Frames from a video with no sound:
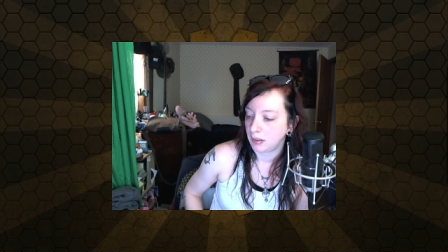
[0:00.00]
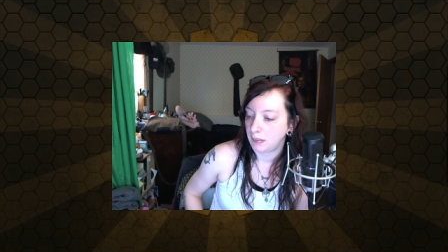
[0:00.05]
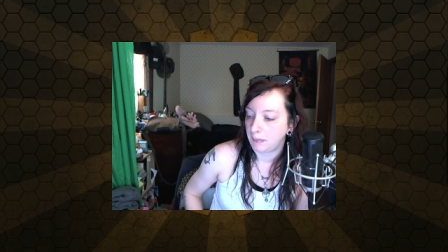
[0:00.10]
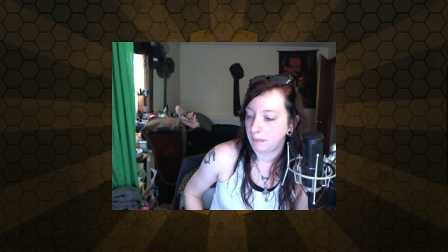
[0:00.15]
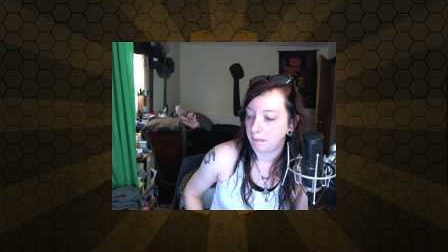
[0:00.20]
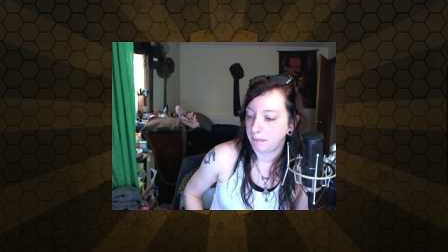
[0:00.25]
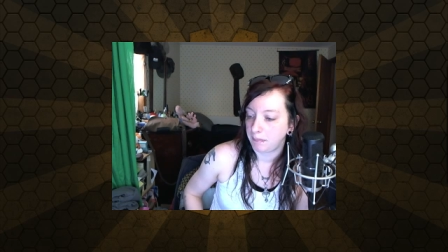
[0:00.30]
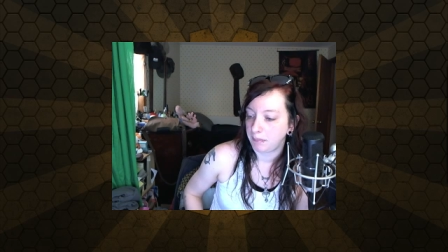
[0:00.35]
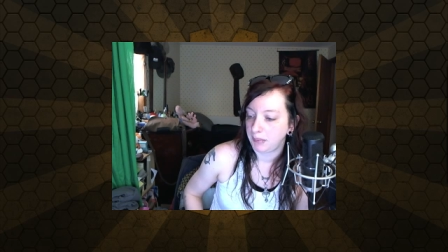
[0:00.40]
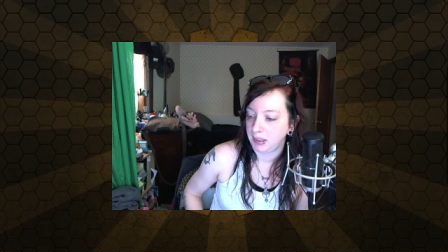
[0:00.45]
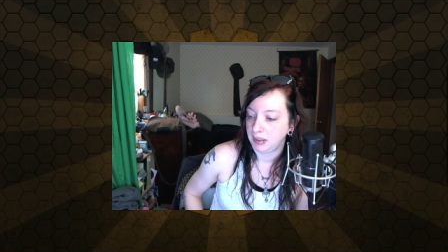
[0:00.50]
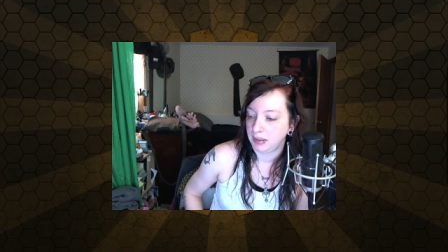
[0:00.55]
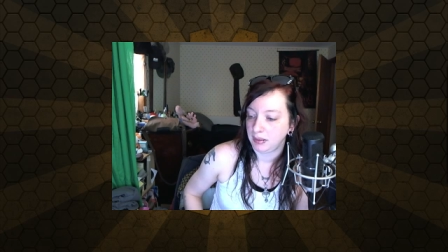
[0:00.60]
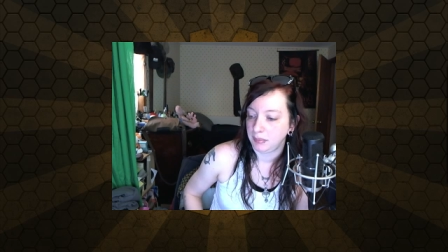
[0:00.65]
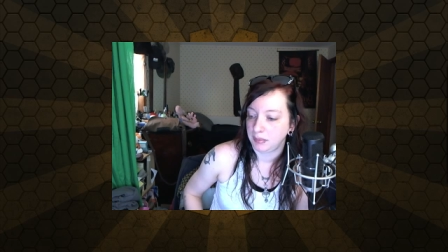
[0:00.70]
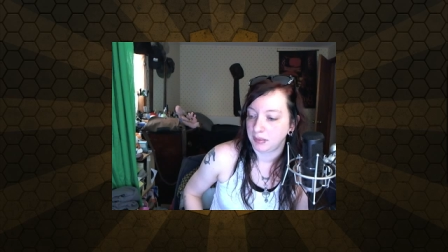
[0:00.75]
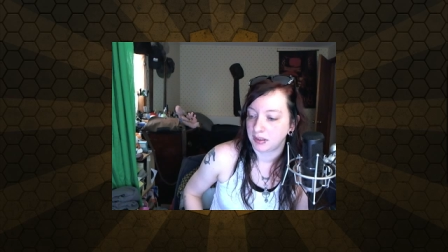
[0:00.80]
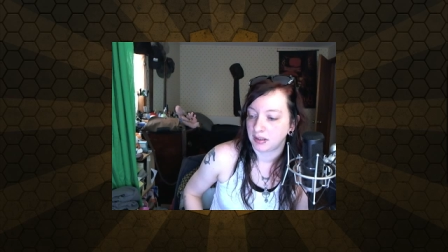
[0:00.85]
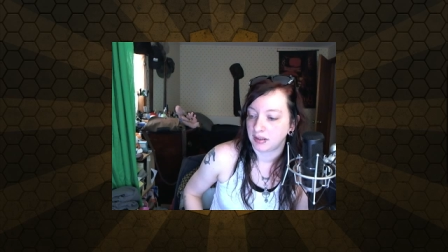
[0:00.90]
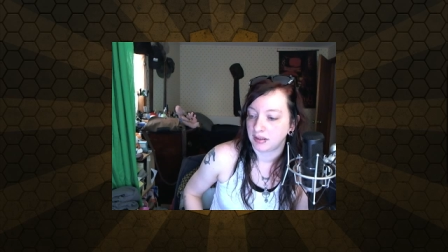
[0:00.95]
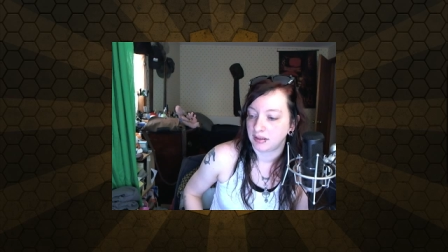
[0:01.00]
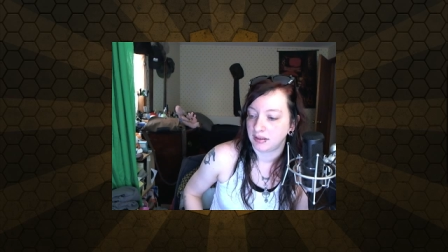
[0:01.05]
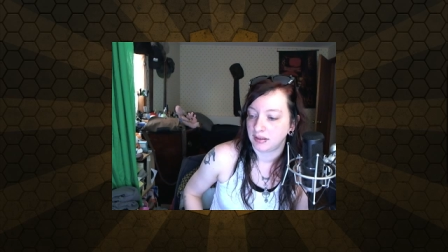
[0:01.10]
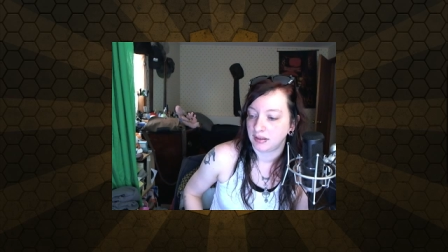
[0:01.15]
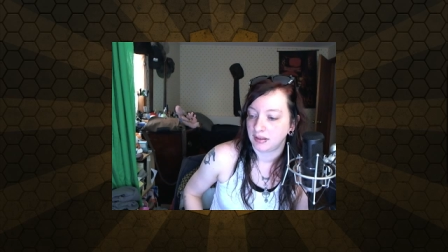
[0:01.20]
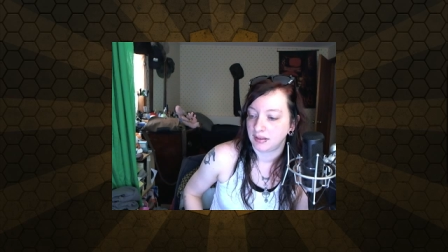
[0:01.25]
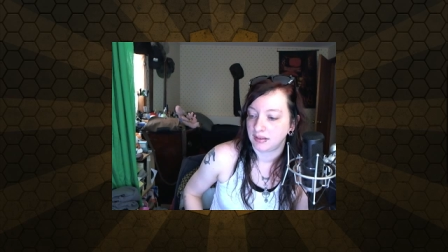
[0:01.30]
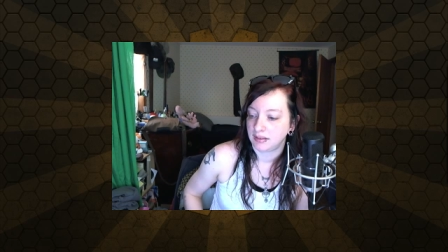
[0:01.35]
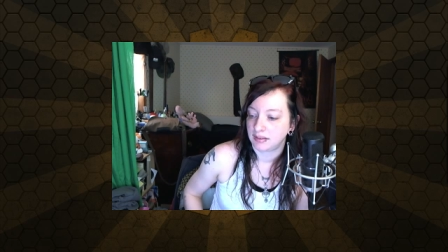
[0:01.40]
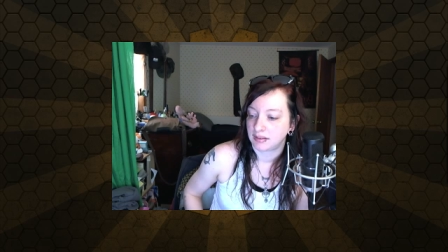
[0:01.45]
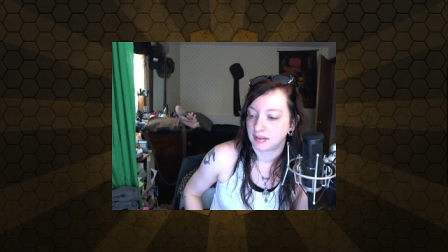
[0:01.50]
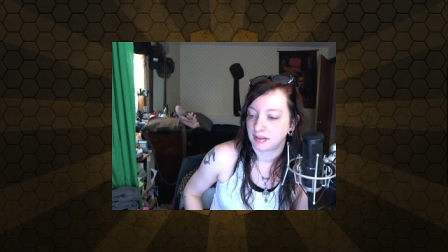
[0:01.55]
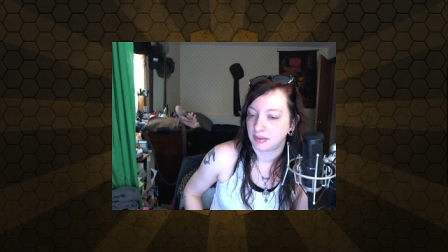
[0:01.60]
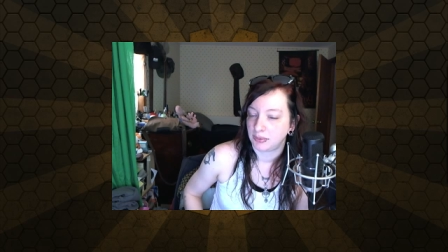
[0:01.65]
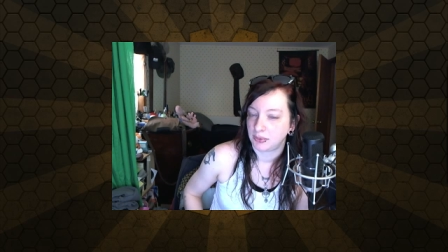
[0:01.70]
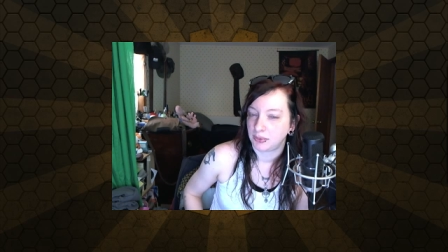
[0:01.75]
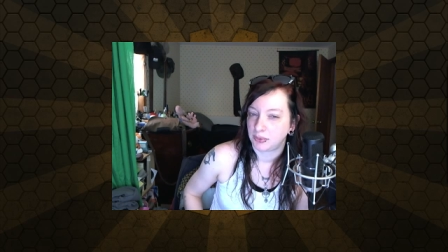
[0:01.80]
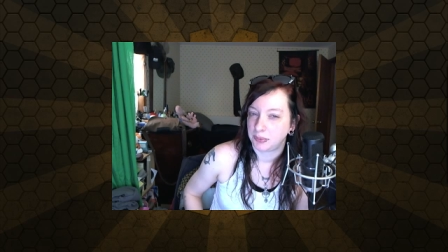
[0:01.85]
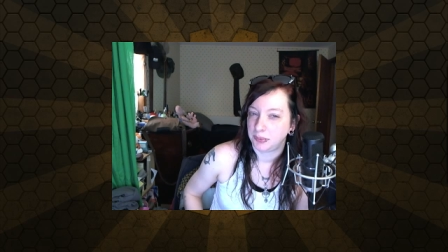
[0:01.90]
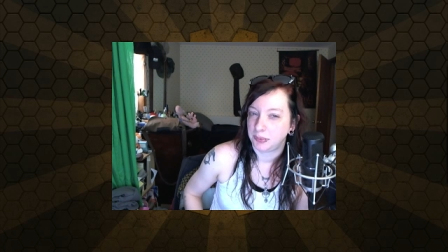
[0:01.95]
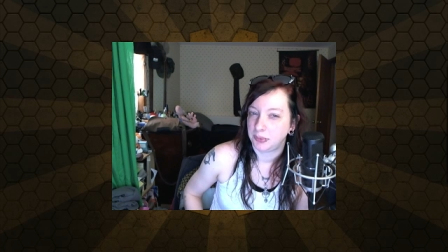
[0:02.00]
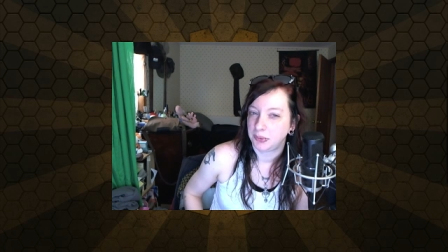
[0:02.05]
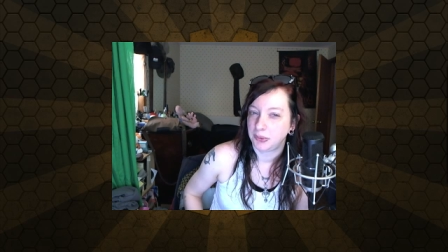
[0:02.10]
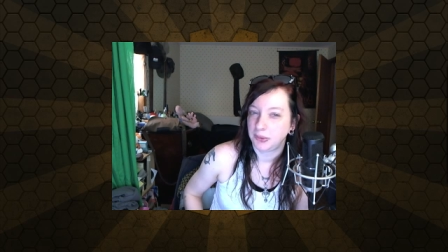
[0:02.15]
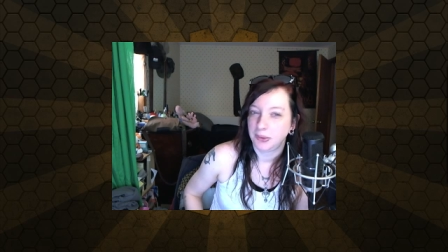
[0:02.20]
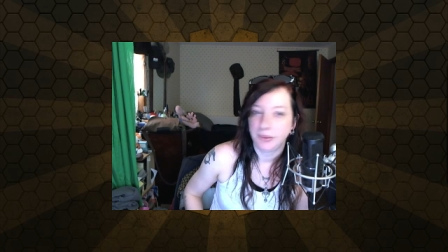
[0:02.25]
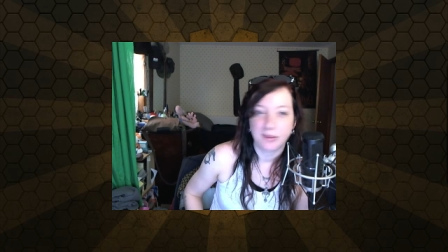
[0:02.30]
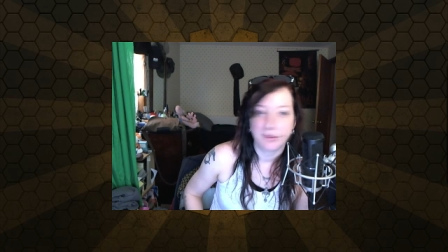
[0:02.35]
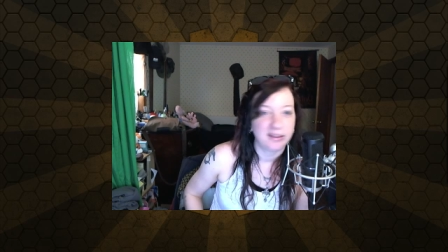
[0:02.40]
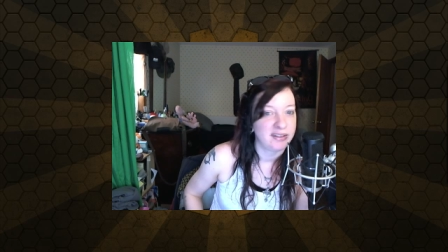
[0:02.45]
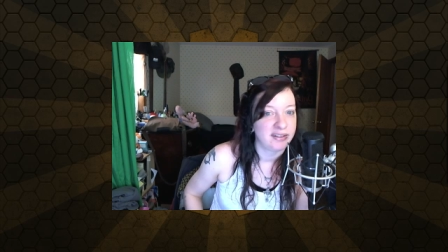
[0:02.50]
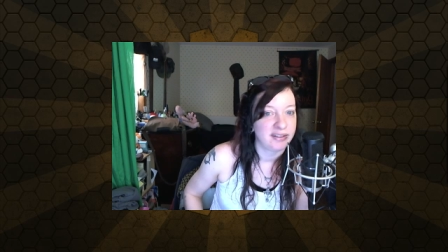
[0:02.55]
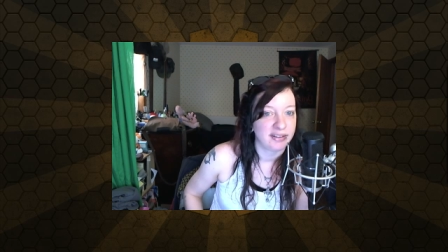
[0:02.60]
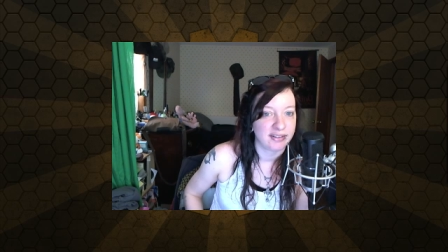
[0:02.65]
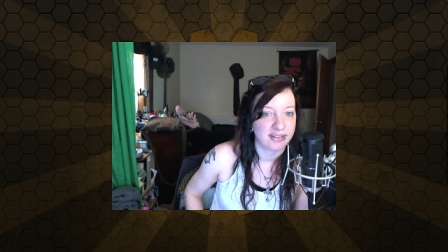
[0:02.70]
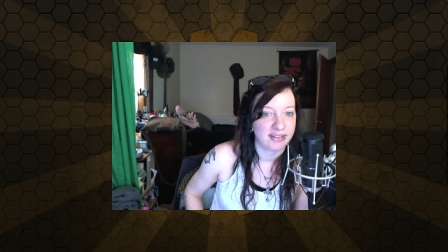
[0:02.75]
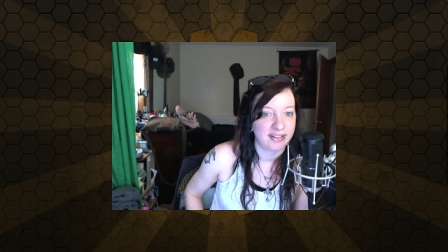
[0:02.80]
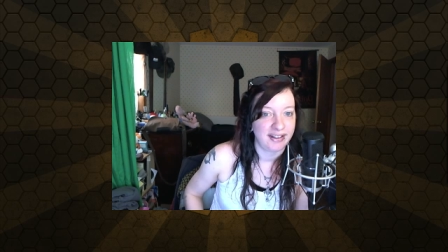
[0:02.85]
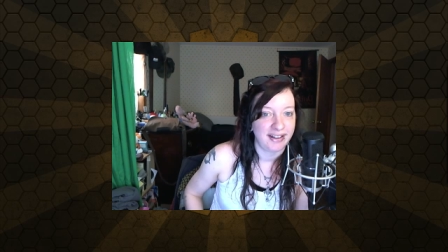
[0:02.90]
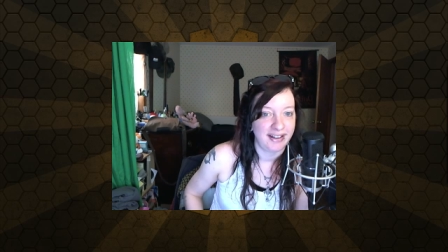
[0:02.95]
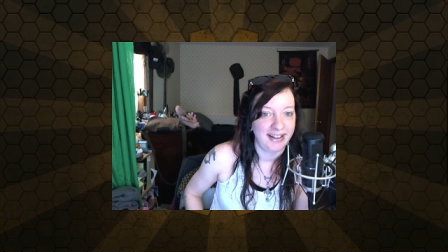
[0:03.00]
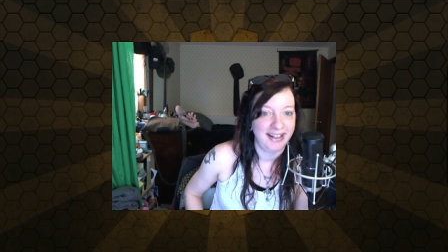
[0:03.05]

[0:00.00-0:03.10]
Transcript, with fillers: mainly because I was supposed to do this yesterday.